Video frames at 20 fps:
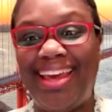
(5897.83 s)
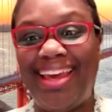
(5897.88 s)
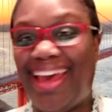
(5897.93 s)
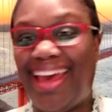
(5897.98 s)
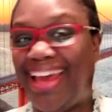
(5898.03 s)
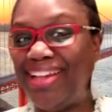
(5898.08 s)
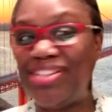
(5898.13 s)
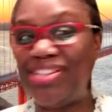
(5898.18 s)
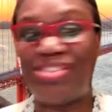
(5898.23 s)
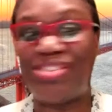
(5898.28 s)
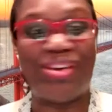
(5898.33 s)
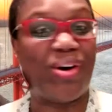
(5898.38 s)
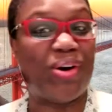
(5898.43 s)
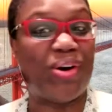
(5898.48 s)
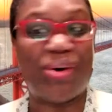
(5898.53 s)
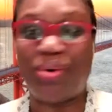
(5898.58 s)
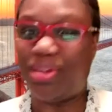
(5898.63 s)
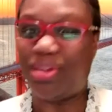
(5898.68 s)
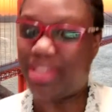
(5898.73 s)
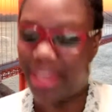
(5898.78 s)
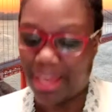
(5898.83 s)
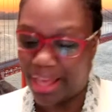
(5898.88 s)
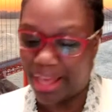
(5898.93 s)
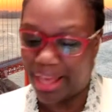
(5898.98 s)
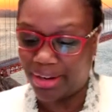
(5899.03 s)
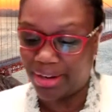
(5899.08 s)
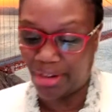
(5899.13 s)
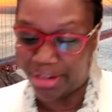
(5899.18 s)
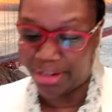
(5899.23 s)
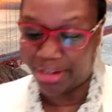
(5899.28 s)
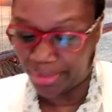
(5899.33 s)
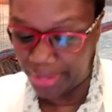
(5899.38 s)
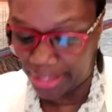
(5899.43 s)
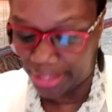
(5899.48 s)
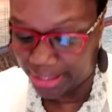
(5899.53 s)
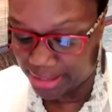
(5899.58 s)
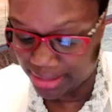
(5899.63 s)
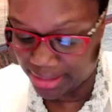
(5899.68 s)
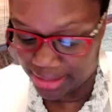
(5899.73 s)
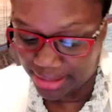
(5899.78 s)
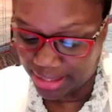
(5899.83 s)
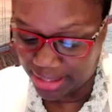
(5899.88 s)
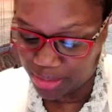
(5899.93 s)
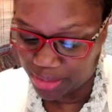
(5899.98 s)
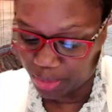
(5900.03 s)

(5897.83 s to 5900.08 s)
And so, I know it's these